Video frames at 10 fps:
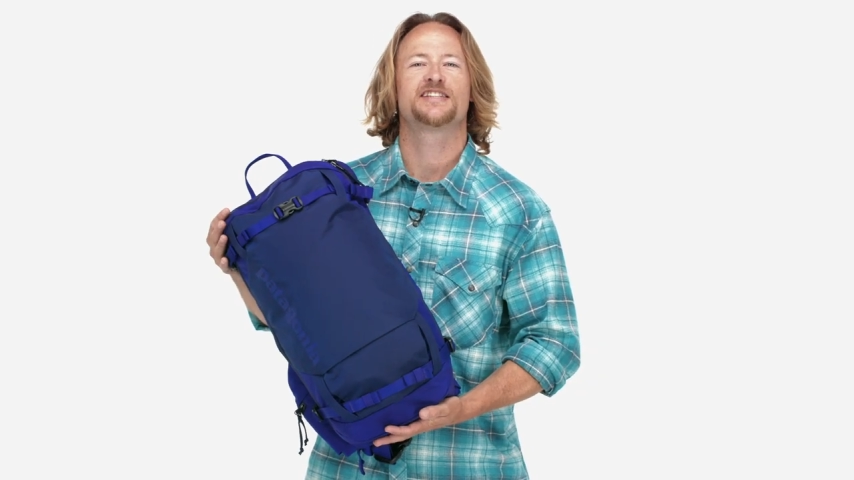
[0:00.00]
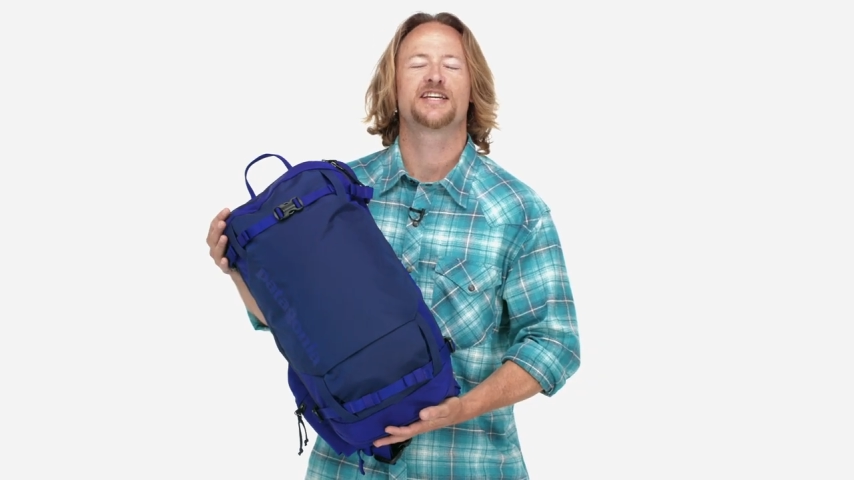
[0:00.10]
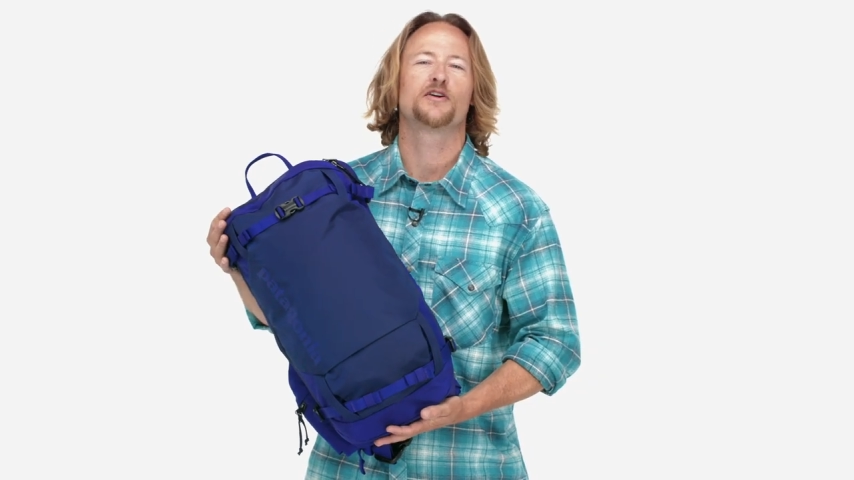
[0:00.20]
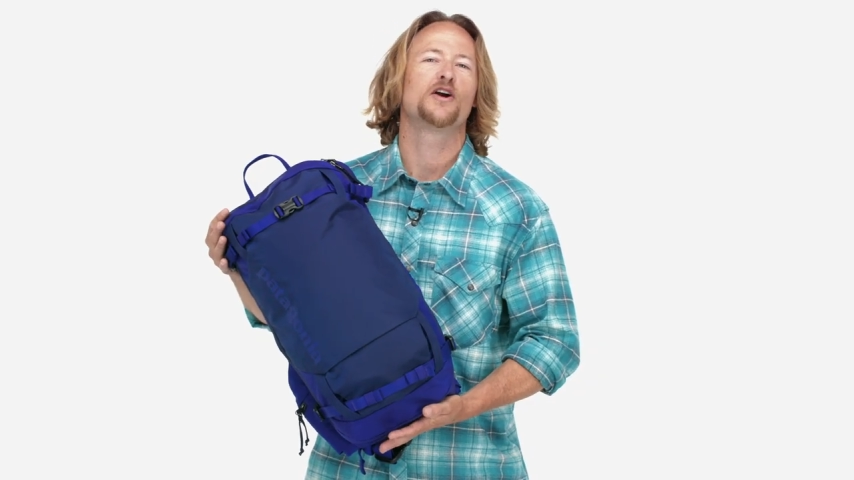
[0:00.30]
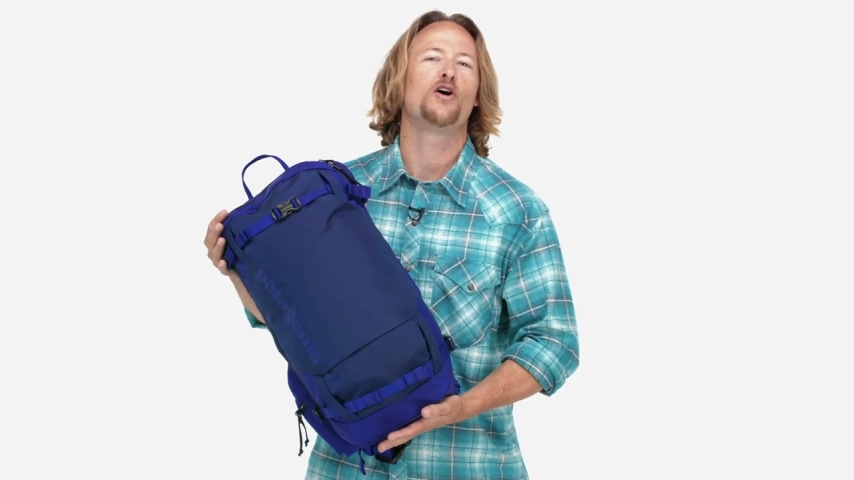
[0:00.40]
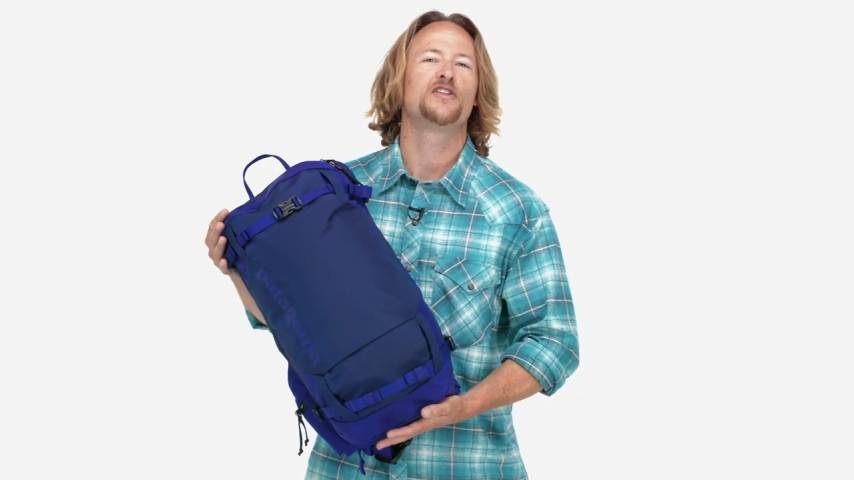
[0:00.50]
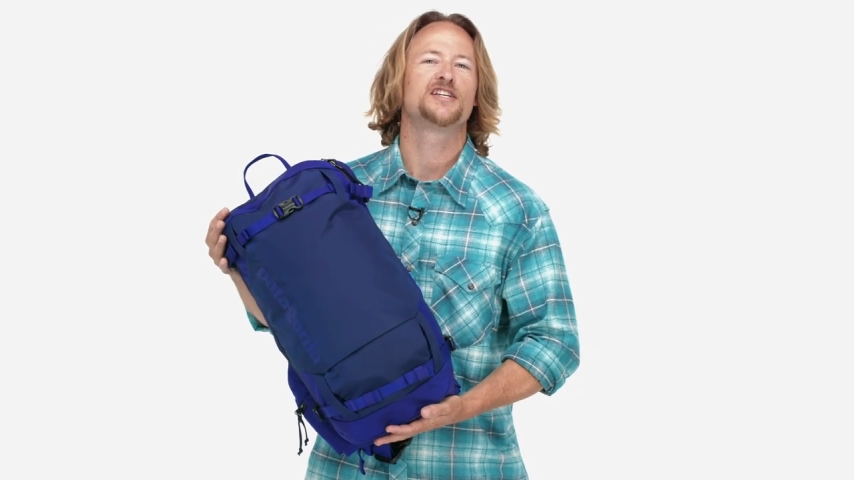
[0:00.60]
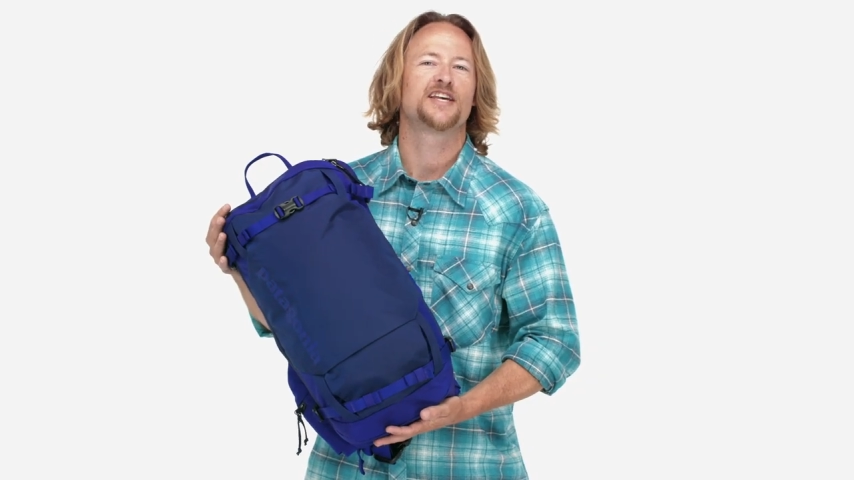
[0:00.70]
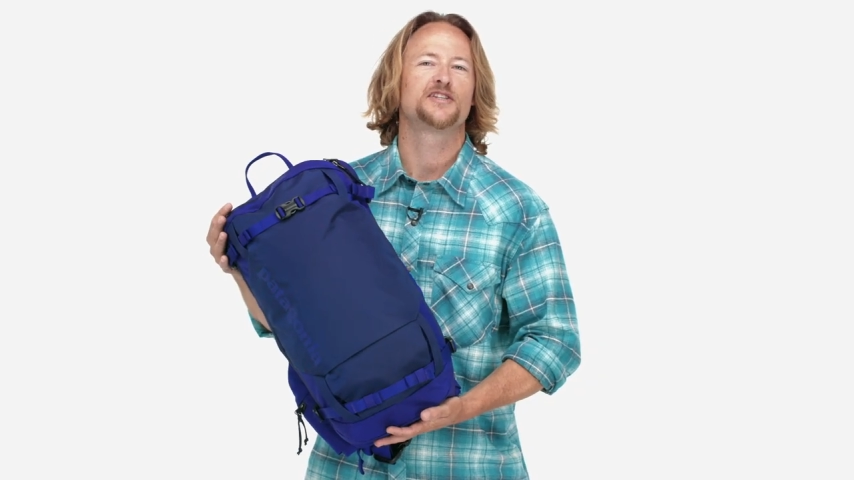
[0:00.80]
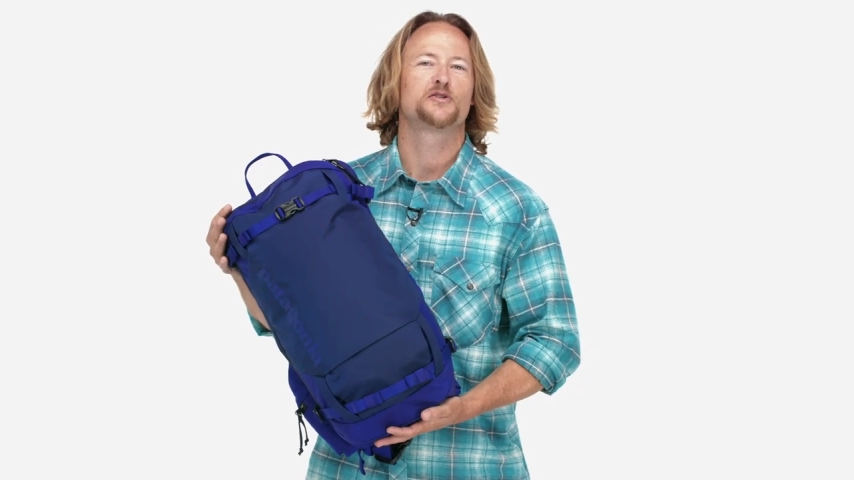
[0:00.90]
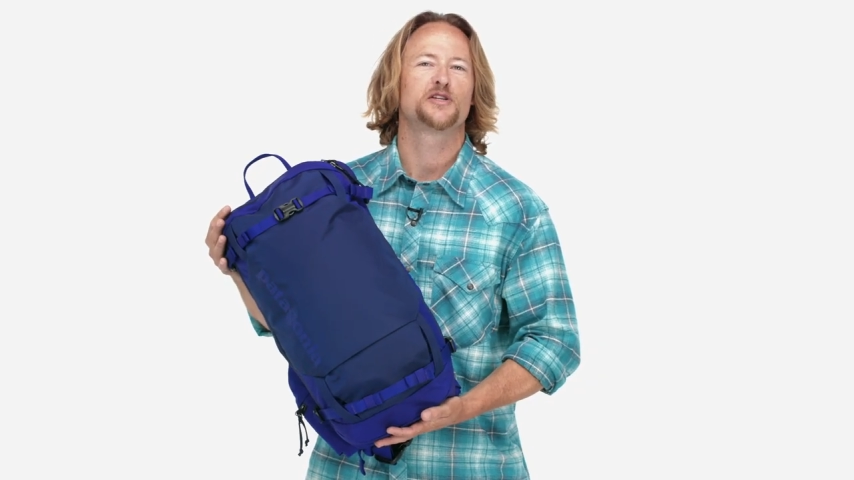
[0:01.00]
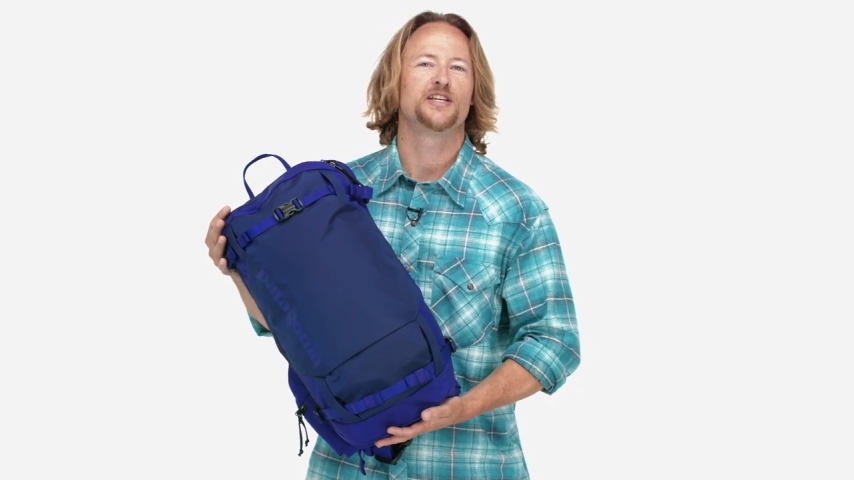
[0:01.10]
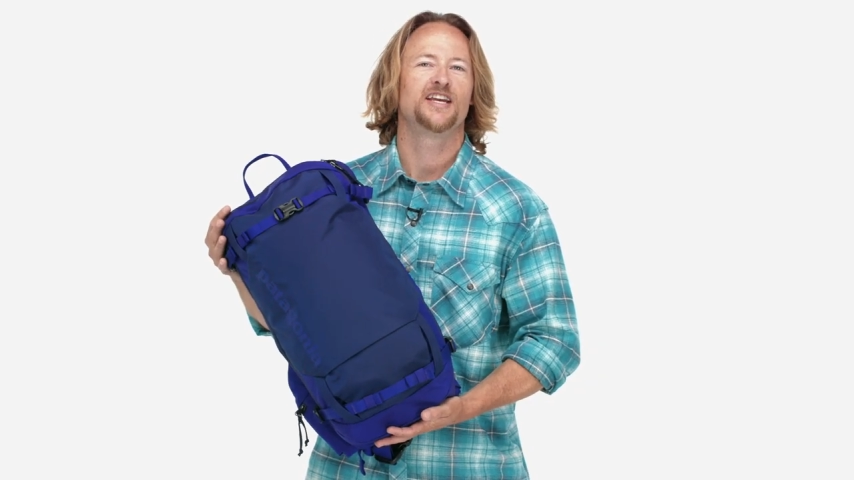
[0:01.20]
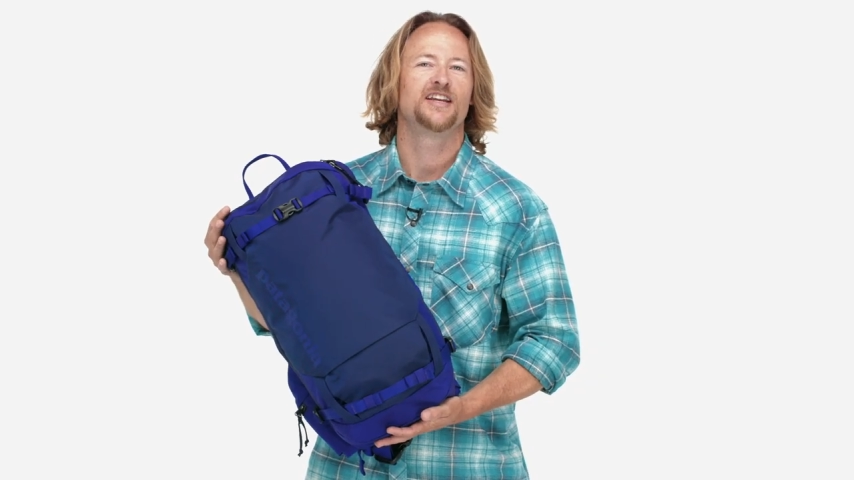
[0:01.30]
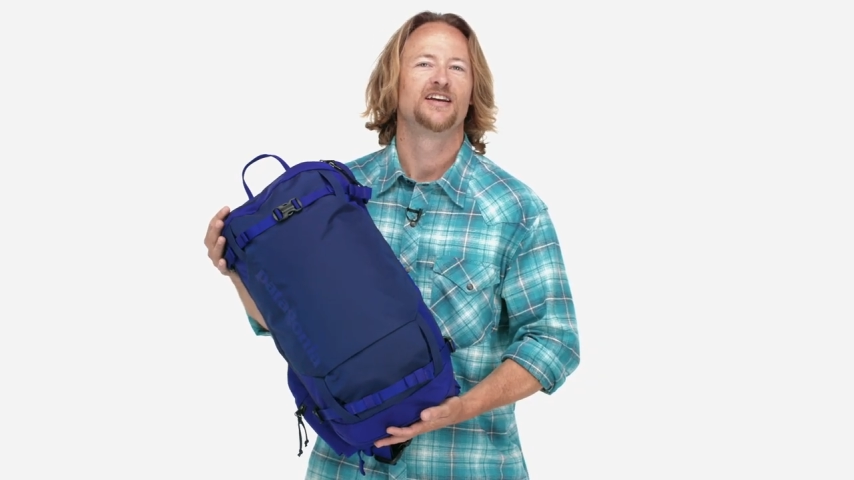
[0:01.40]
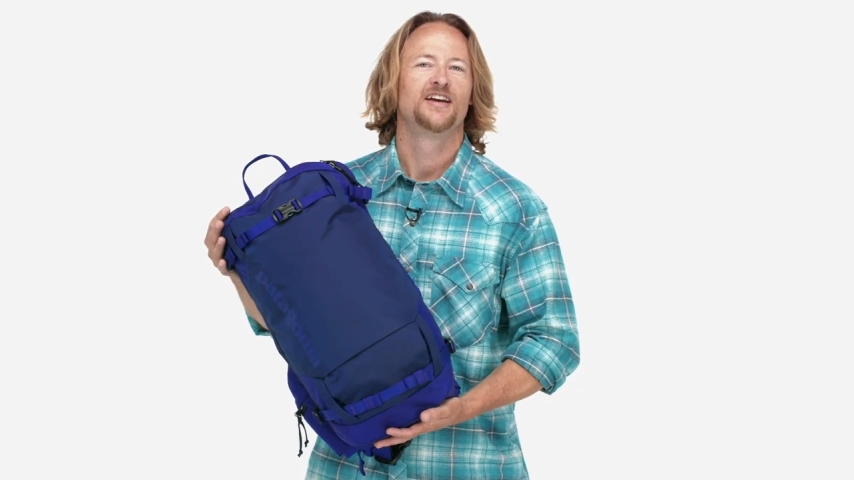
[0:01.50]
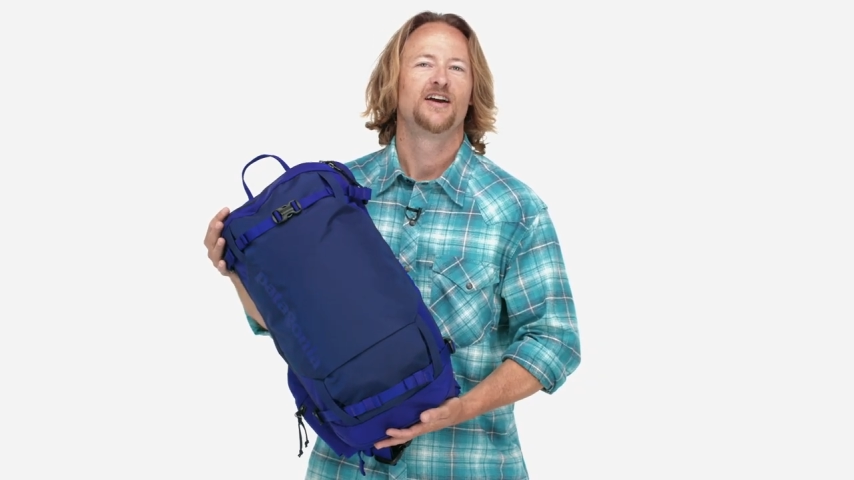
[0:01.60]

to carry all the essentials you need